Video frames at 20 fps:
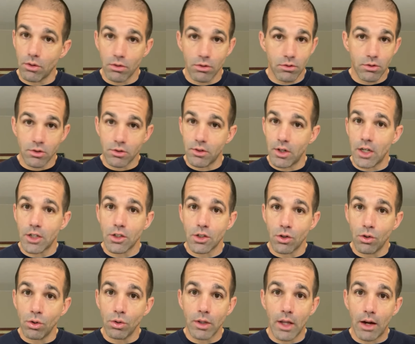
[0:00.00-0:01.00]
stretch,
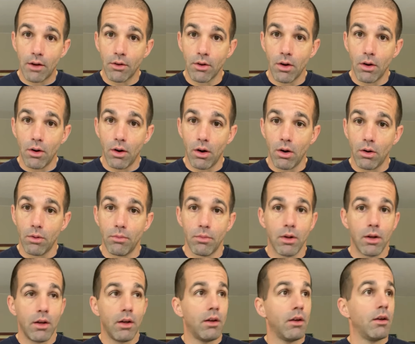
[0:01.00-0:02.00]
cool down, and go home.
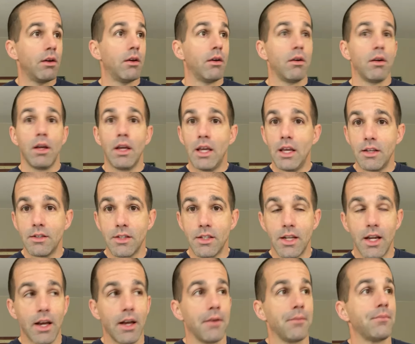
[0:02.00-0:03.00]
Easy
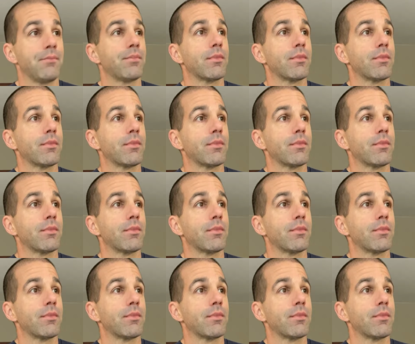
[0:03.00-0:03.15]
day.